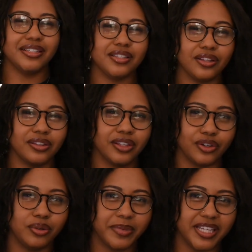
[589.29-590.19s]
It's a
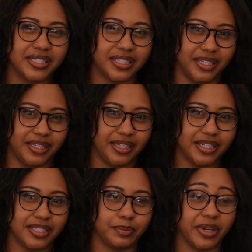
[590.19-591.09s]
little bit
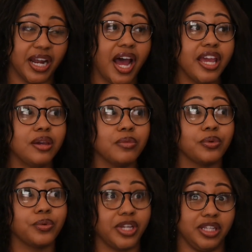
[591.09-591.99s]
tedious, but I
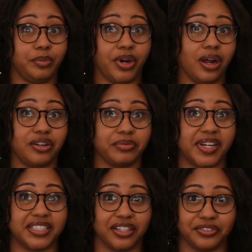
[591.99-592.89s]
am really proud of
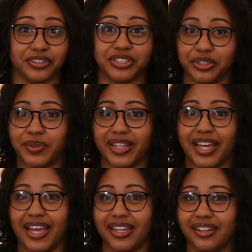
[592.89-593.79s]
myself for doing
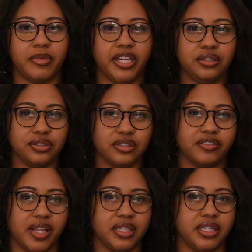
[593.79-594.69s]
that. My internal
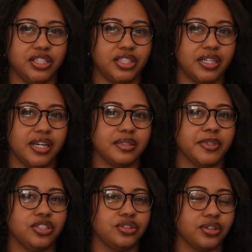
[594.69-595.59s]
validation has
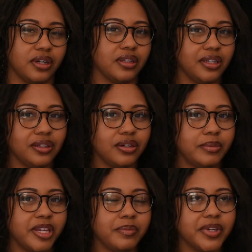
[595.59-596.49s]
been struggling a
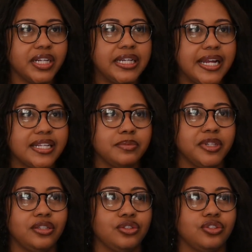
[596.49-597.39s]
little bit, but it has
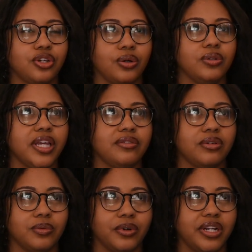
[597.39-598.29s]
been so like
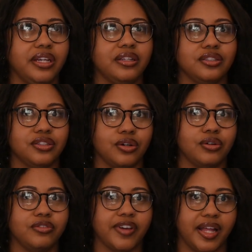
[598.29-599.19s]
rewarding and
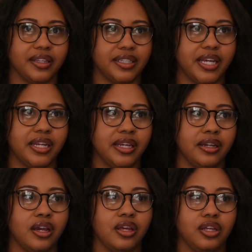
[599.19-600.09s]
so validating